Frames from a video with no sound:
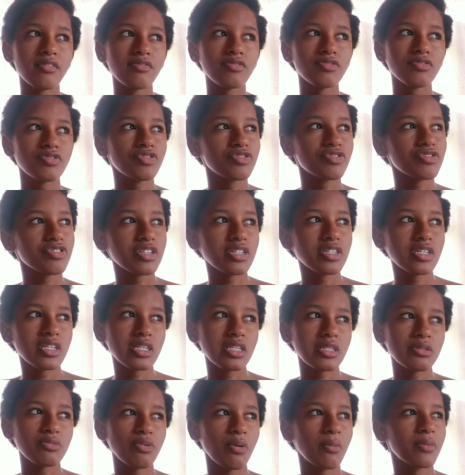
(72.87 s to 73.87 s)
Three things
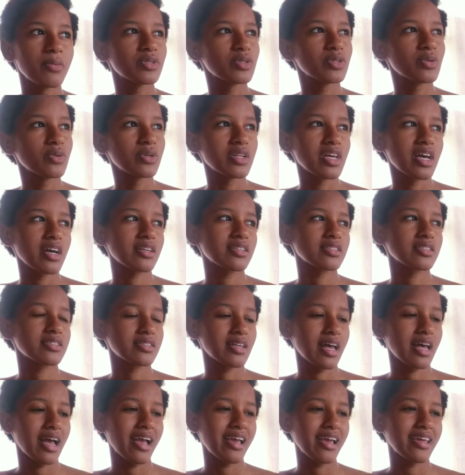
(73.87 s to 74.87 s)
about my zodiac
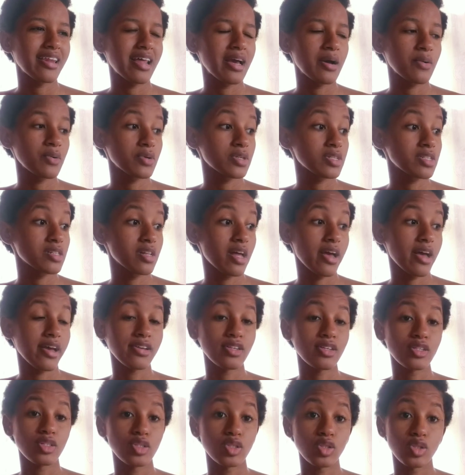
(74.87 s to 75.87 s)
sign. I was like
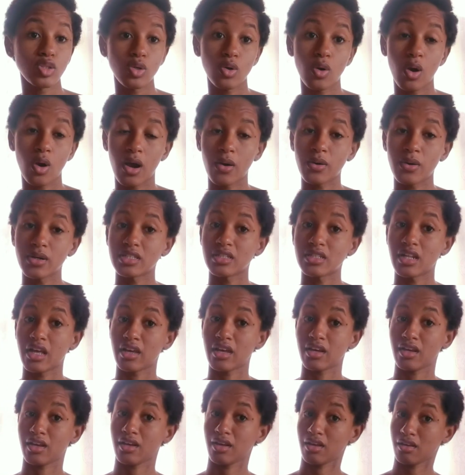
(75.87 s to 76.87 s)
so I was like
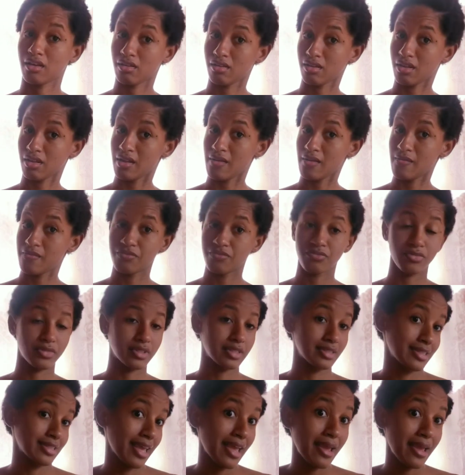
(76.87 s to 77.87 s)

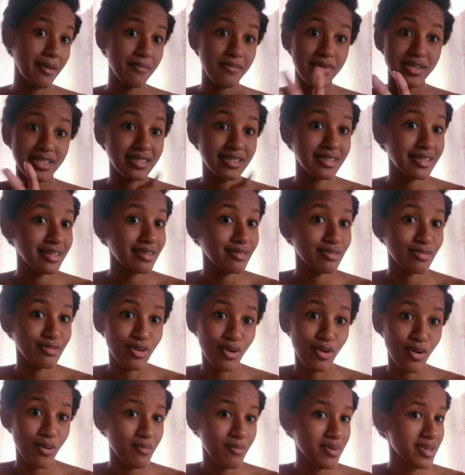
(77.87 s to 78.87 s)
damn, this thing
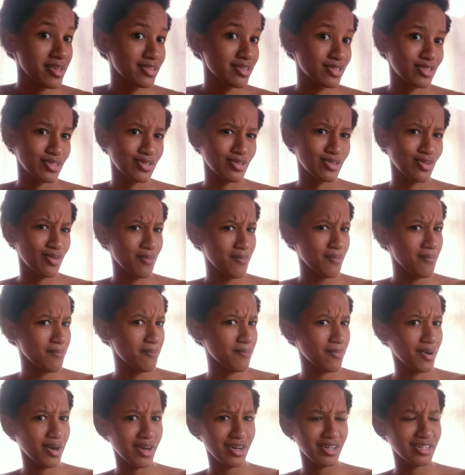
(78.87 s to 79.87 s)
know me so
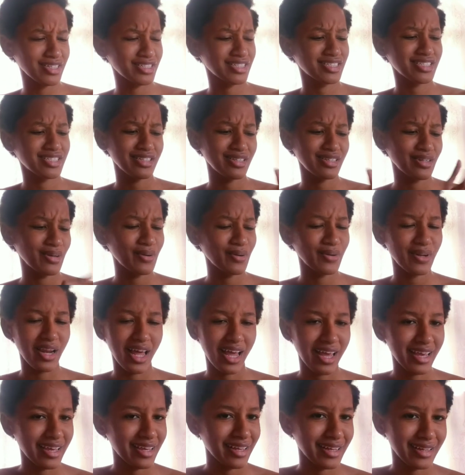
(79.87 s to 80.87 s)
much, you know,
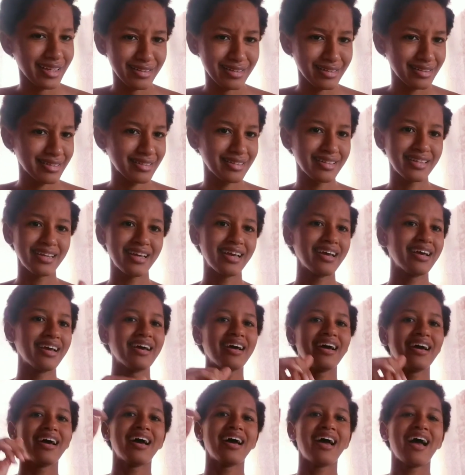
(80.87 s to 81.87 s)
like
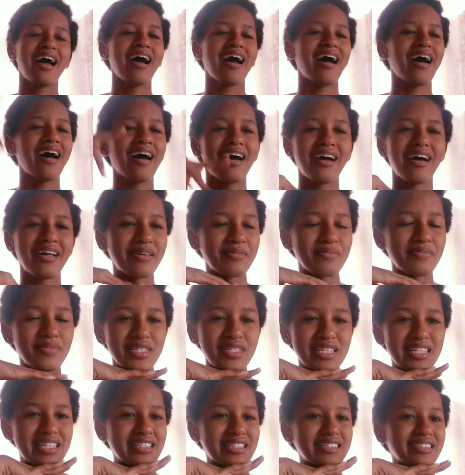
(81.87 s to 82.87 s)
all them
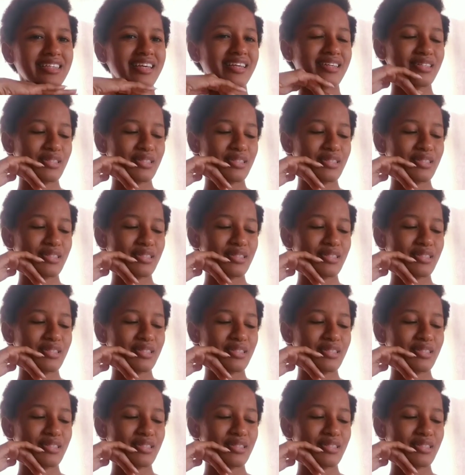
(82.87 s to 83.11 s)
things there.